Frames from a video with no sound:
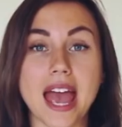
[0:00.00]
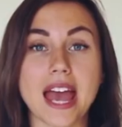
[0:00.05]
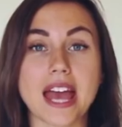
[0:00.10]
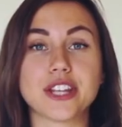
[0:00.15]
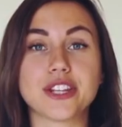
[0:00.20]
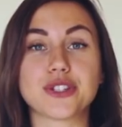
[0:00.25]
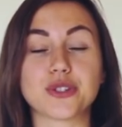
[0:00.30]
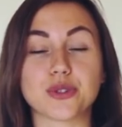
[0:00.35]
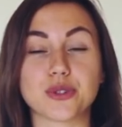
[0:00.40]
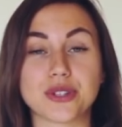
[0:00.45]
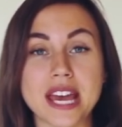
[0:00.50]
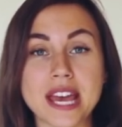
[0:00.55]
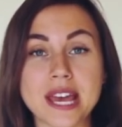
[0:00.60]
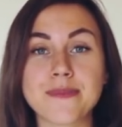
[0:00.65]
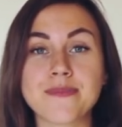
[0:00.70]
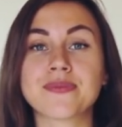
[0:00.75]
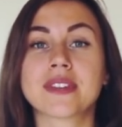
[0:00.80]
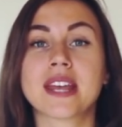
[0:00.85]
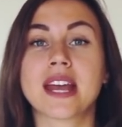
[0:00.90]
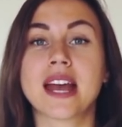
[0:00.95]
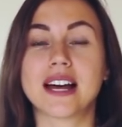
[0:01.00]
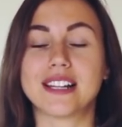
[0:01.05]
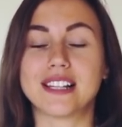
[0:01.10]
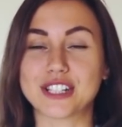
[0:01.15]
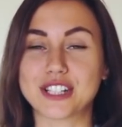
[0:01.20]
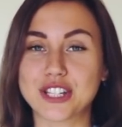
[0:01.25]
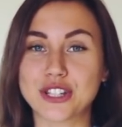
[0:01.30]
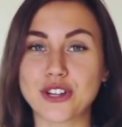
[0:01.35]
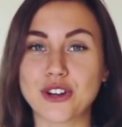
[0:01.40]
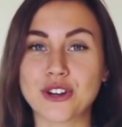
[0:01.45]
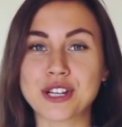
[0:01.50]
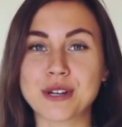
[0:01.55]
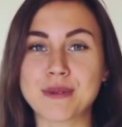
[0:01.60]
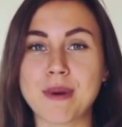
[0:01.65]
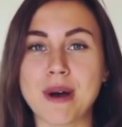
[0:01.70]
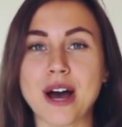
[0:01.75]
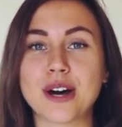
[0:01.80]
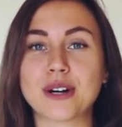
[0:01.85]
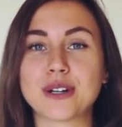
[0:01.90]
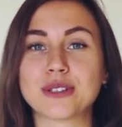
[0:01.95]
And today, let's talk
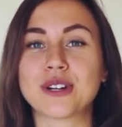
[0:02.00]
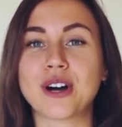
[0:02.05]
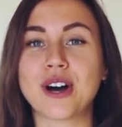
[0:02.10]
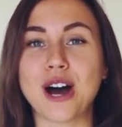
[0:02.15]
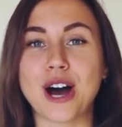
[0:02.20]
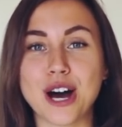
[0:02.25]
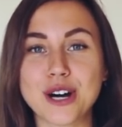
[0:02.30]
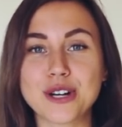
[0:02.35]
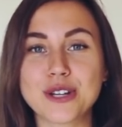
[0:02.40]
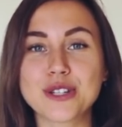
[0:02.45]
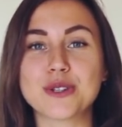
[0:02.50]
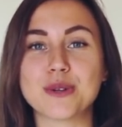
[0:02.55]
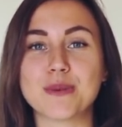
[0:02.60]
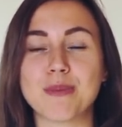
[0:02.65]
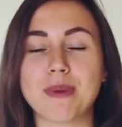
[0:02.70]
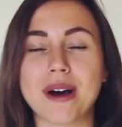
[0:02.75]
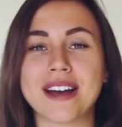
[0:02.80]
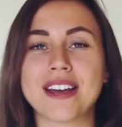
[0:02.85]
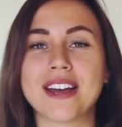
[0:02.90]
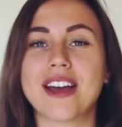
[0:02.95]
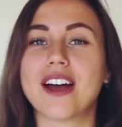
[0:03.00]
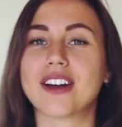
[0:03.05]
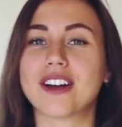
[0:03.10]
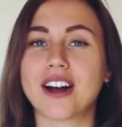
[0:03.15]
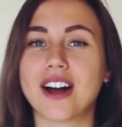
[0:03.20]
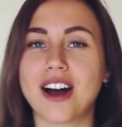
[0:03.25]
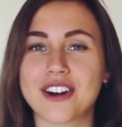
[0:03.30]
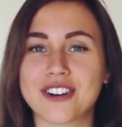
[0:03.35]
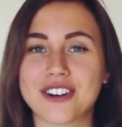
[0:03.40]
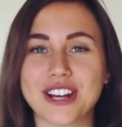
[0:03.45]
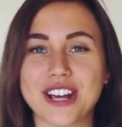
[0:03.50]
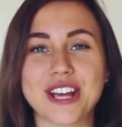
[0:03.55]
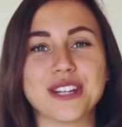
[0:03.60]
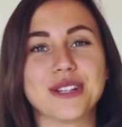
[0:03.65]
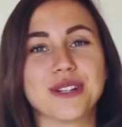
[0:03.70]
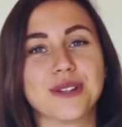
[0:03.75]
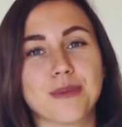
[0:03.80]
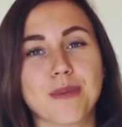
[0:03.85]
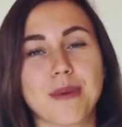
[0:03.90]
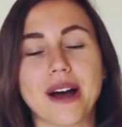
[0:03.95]
about how to buy a car
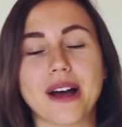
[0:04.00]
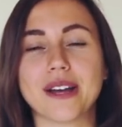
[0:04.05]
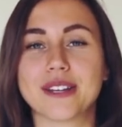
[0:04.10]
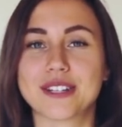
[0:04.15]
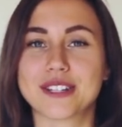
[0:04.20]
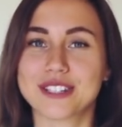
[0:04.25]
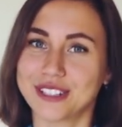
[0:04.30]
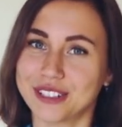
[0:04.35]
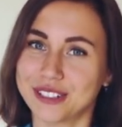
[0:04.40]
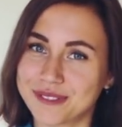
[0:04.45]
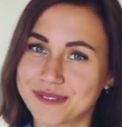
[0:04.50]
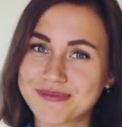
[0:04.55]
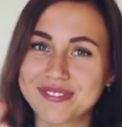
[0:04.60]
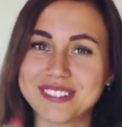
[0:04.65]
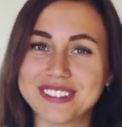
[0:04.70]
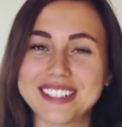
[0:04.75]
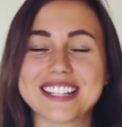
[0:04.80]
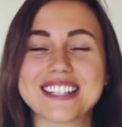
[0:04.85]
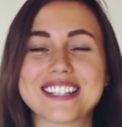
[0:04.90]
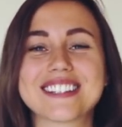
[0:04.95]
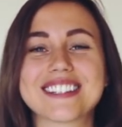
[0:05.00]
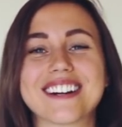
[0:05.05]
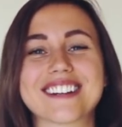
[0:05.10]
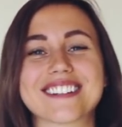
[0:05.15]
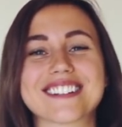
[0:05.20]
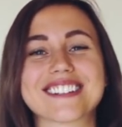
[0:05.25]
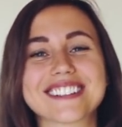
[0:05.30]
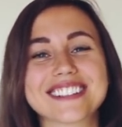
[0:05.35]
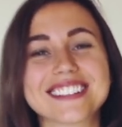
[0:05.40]
in Dubai. So, let's start.